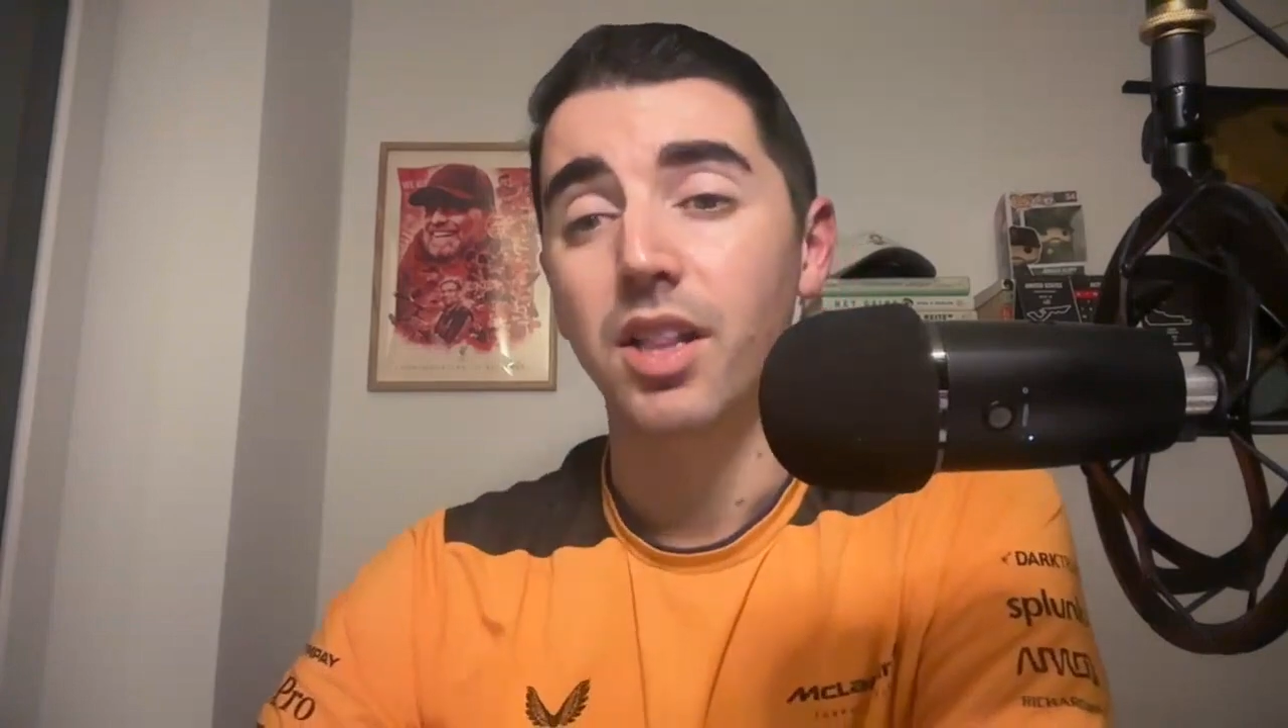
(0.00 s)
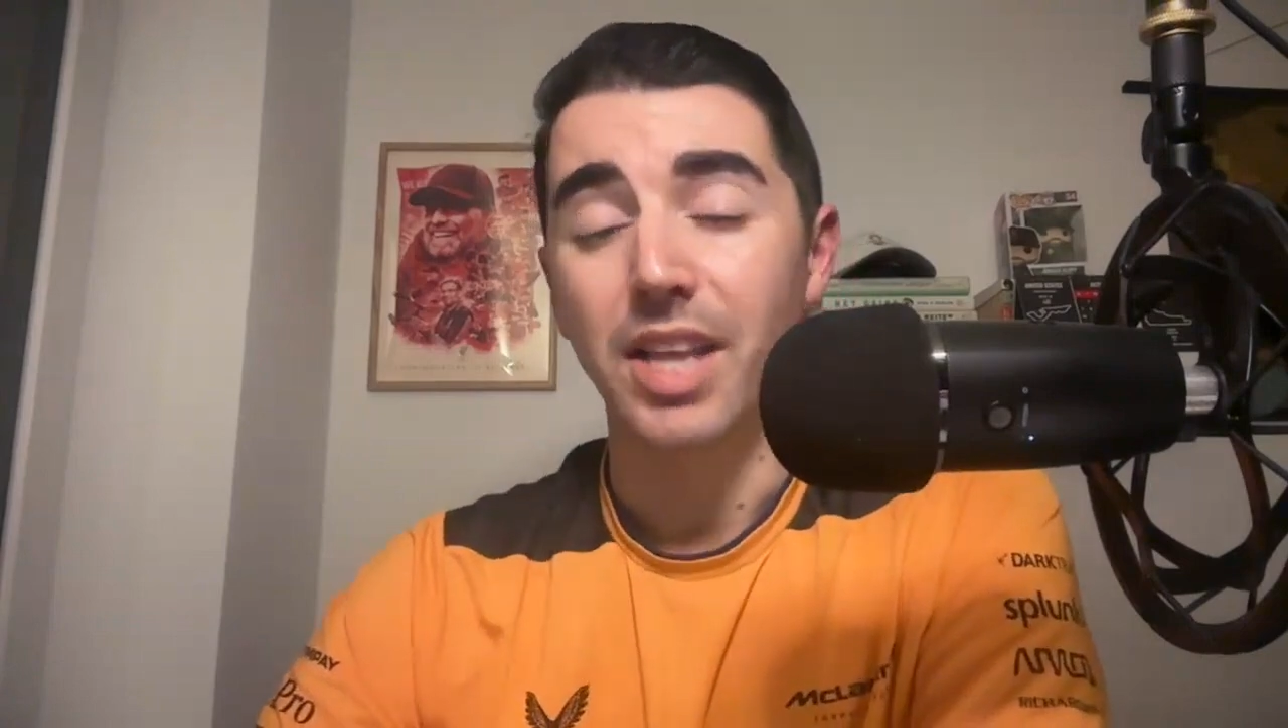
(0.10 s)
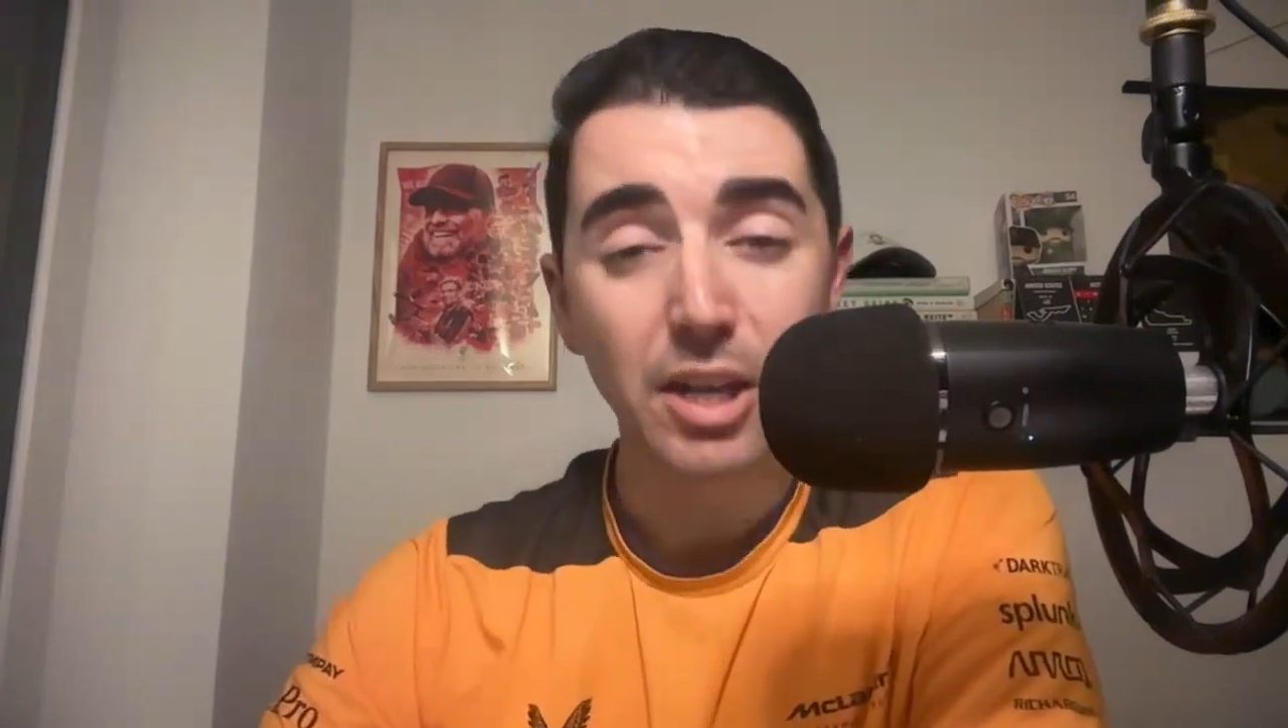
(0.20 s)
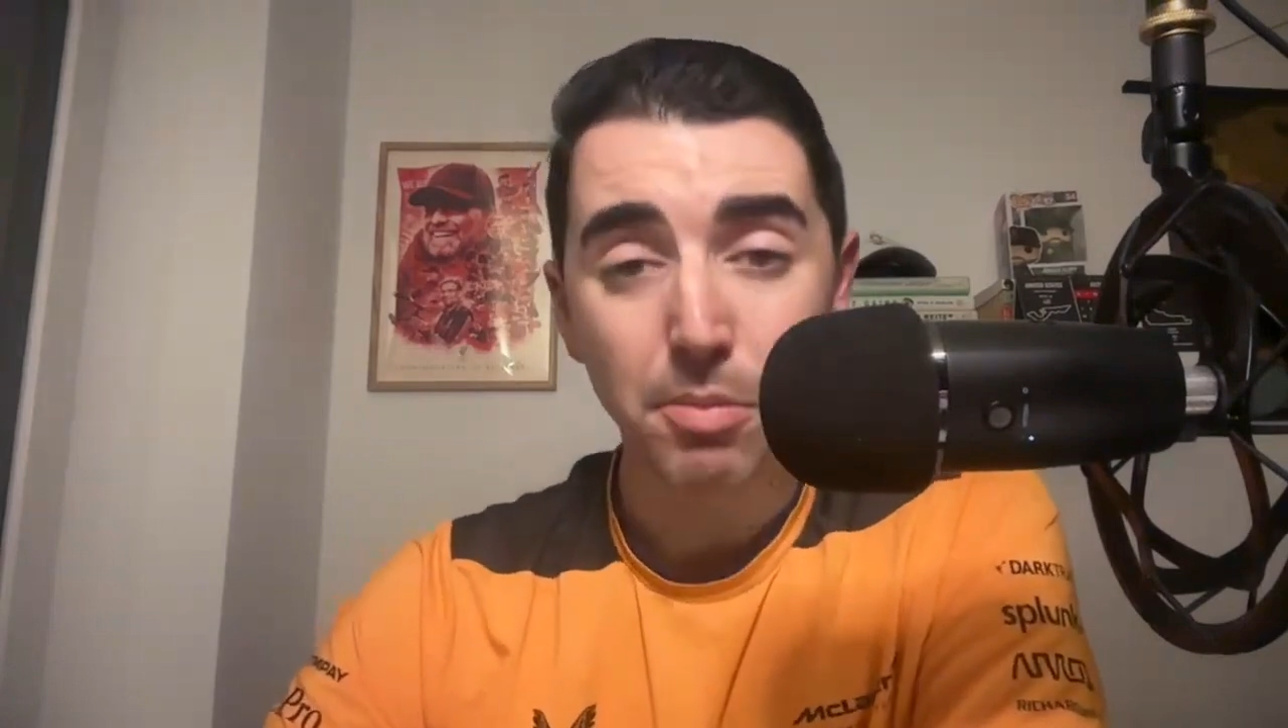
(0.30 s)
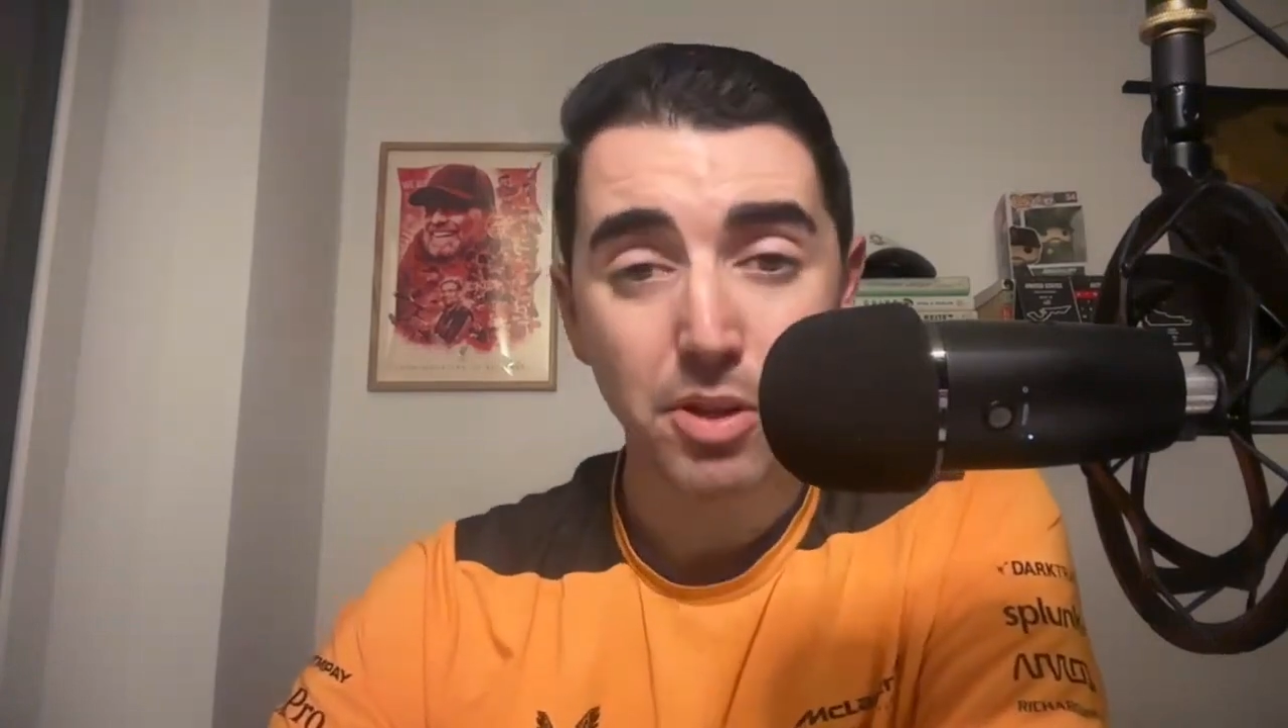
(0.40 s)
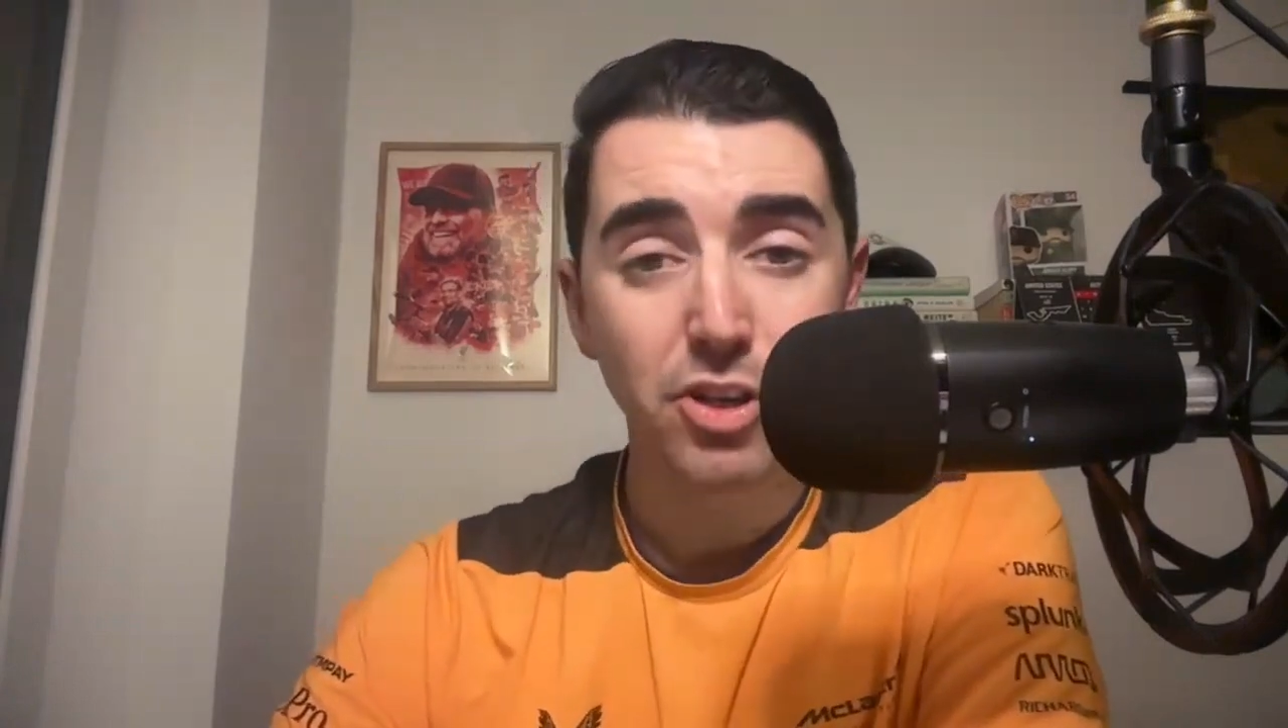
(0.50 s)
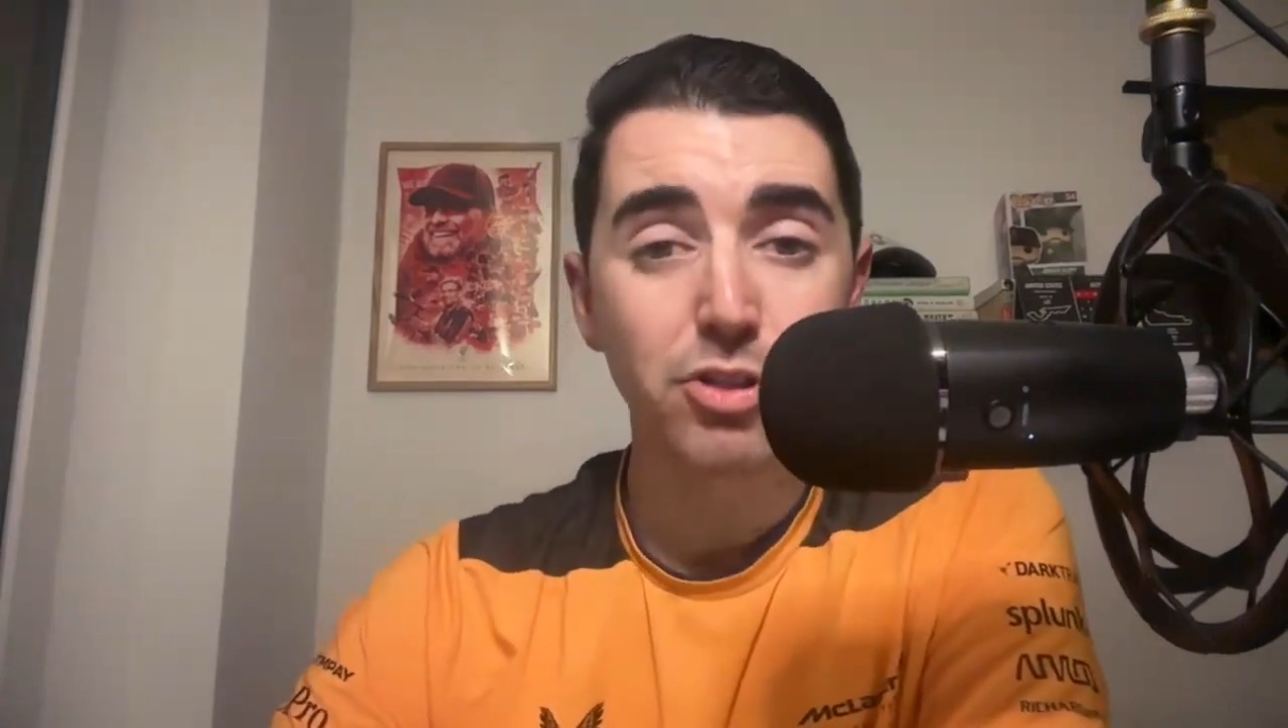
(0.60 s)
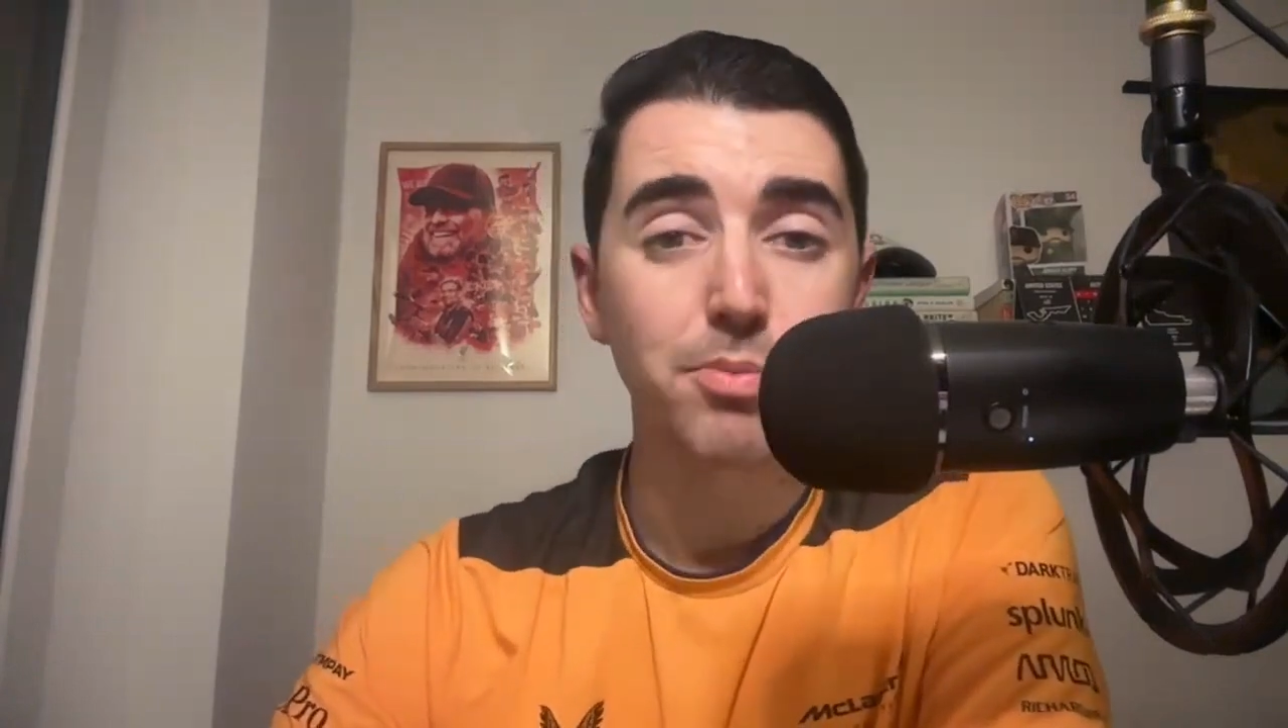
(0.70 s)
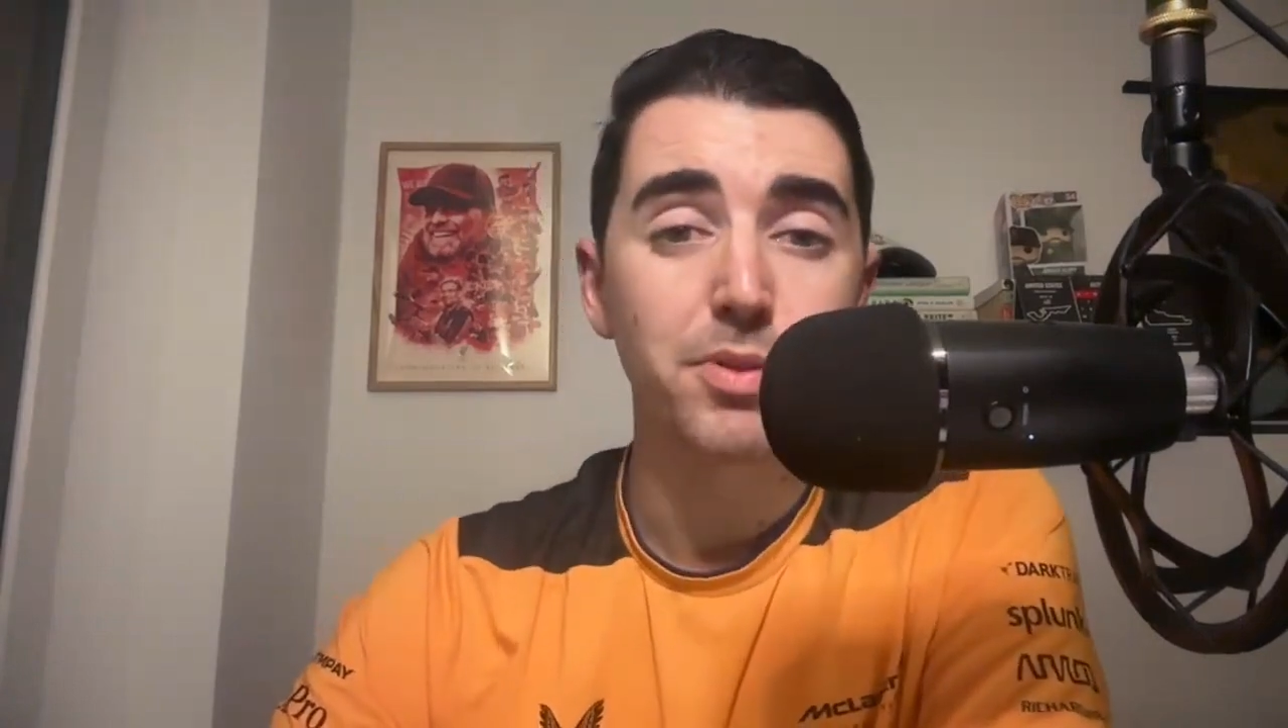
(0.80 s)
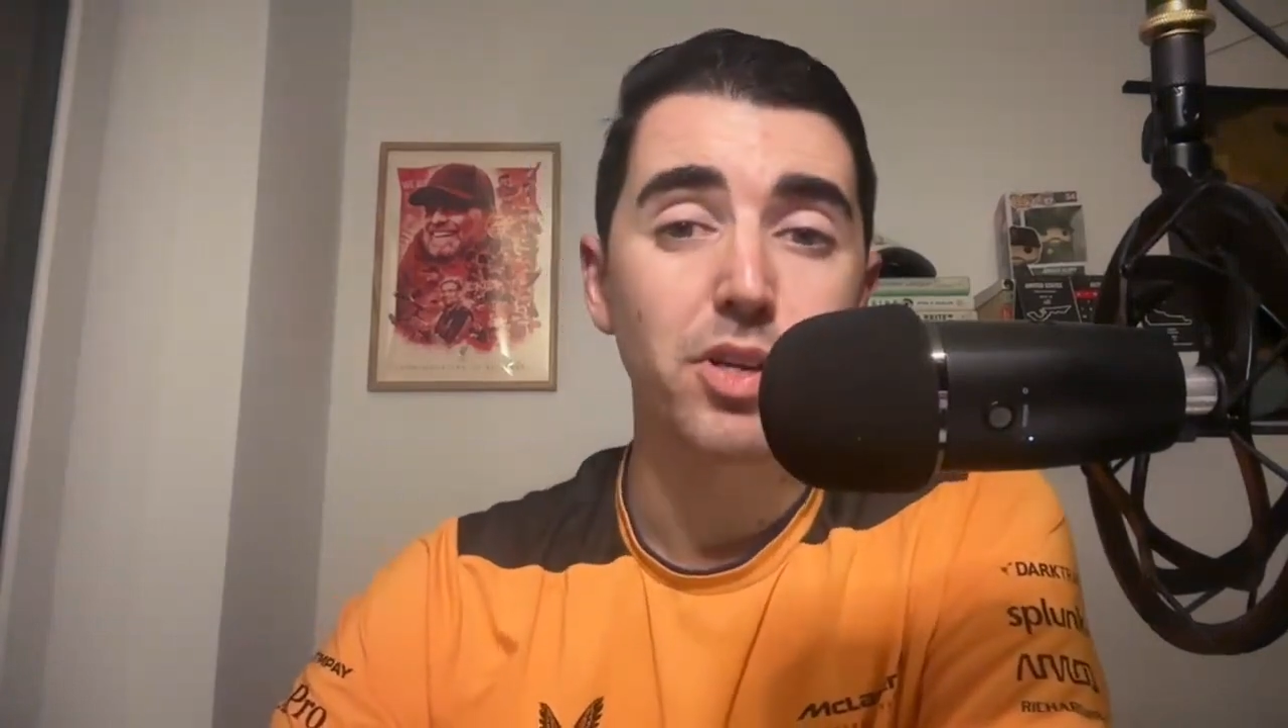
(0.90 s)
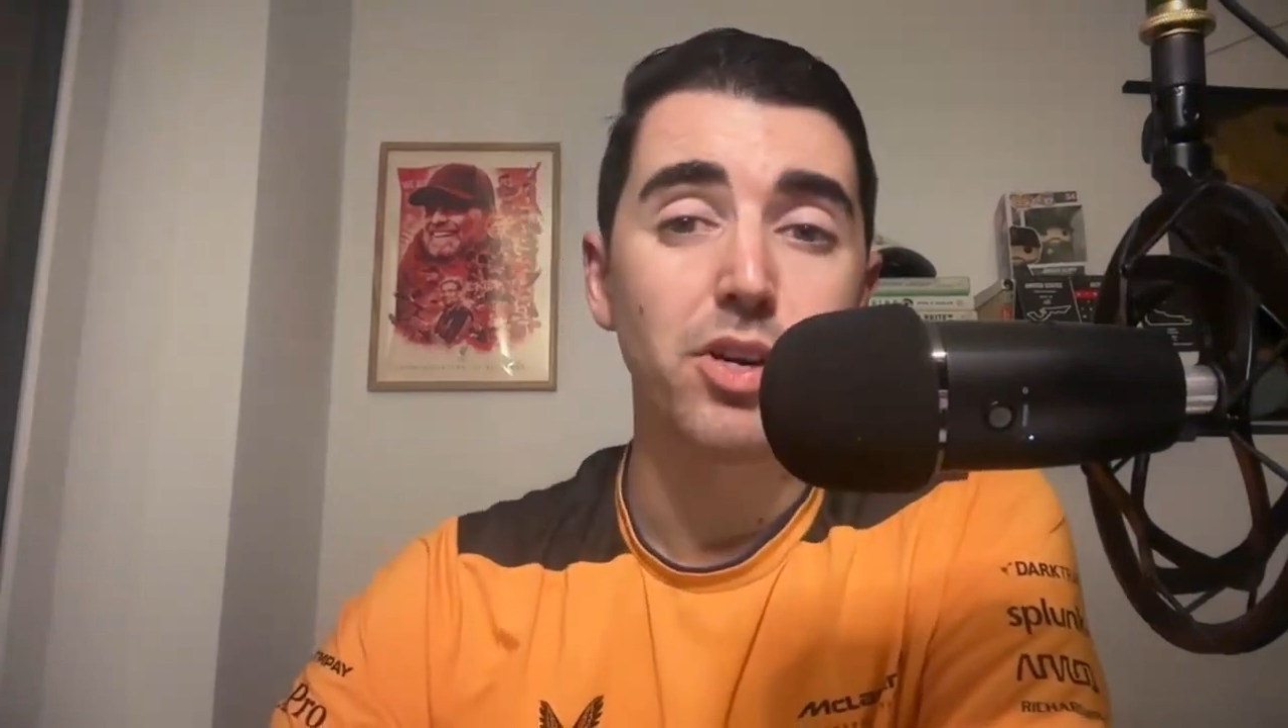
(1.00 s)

lineup conundrums